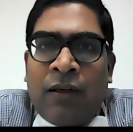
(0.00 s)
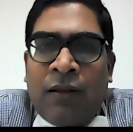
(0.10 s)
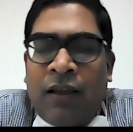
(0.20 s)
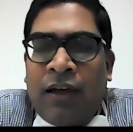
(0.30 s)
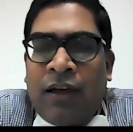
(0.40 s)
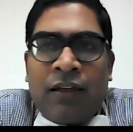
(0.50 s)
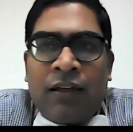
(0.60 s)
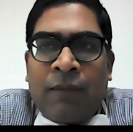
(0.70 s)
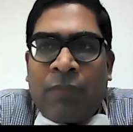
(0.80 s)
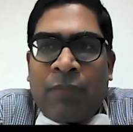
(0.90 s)
and
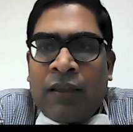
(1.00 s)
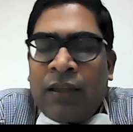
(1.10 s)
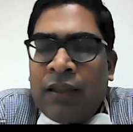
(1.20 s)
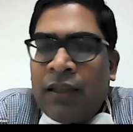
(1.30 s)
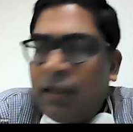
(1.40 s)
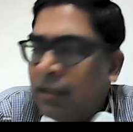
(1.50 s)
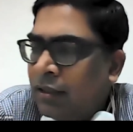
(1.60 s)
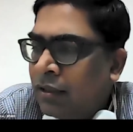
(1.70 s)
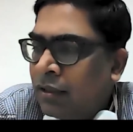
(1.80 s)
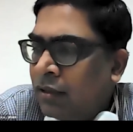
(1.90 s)

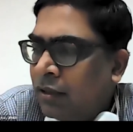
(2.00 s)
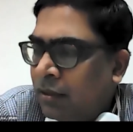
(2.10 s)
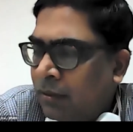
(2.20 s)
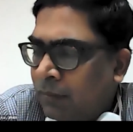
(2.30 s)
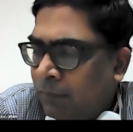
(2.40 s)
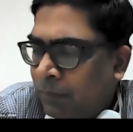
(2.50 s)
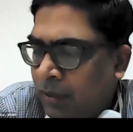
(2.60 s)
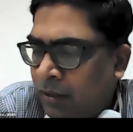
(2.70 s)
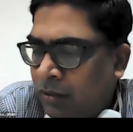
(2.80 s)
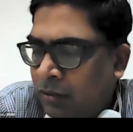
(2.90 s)
the
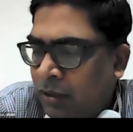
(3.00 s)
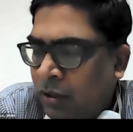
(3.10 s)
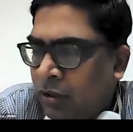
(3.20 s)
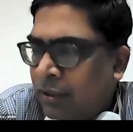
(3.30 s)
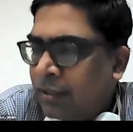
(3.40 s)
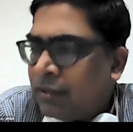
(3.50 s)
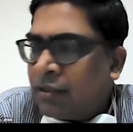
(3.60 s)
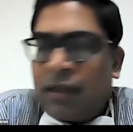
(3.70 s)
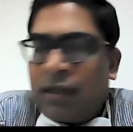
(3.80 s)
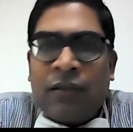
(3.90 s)
context
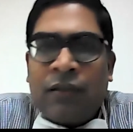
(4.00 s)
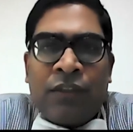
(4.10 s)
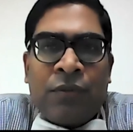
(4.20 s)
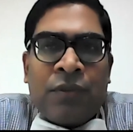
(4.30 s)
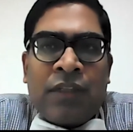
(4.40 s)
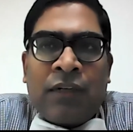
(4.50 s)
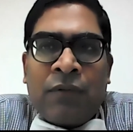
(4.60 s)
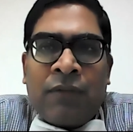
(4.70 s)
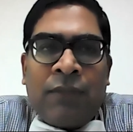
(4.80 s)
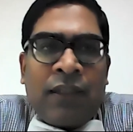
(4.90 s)
and the issues that were
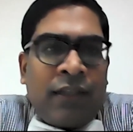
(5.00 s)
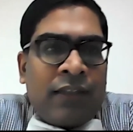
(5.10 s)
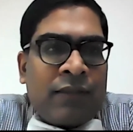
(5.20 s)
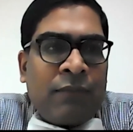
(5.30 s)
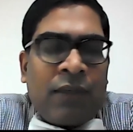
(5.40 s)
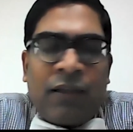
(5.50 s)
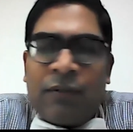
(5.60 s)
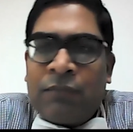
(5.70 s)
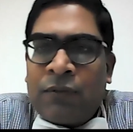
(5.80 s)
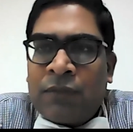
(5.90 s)
being raised by
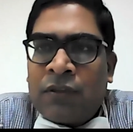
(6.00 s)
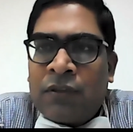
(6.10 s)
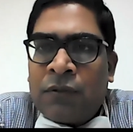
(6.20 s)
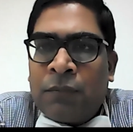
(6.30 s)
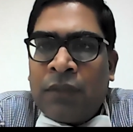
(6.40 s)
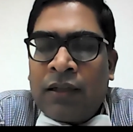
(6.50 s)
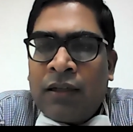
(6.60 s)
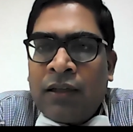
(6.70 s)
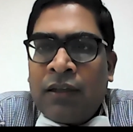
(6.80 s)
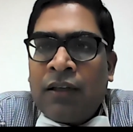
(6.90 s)
Professor Supten.
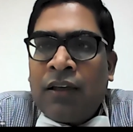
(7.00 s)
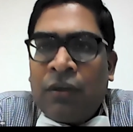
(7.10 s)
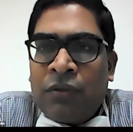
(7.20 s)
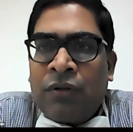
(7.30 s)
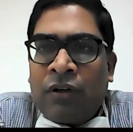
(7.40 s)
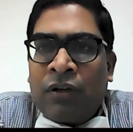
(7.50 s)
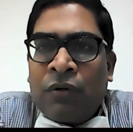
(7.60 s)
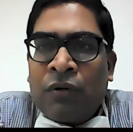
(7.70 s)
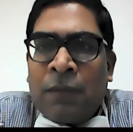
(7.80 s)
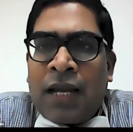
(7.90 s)
Yeah. We should all
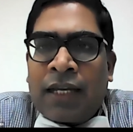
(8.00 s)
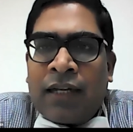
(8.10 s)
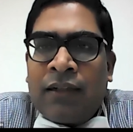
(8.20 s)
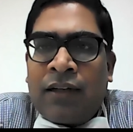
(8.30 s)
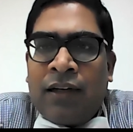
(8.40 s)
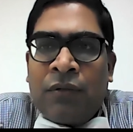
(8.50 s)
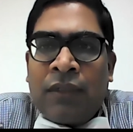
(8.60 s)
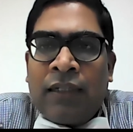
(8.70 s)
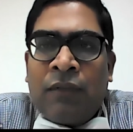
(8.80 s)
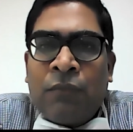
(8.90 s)
go back and try to
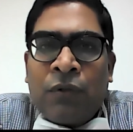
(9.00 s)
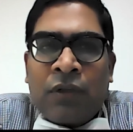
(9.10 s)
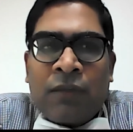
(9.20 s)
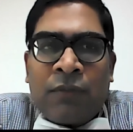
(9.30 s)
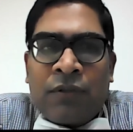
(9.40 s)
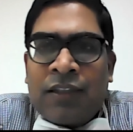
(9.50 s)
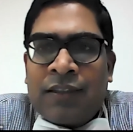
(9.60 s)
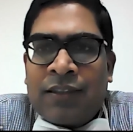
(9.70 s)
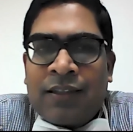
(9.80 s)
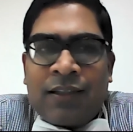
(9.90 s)
read more about
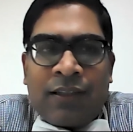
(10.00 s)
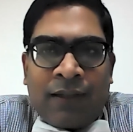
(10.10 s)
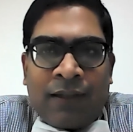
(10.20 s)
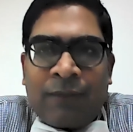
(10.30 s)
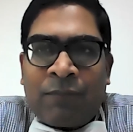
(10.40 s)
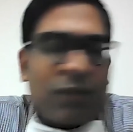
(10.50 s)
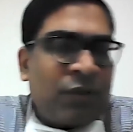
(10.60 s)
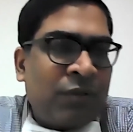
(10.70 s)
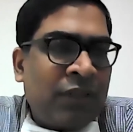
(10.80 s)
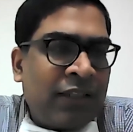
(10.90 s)
this thing. Yeah. So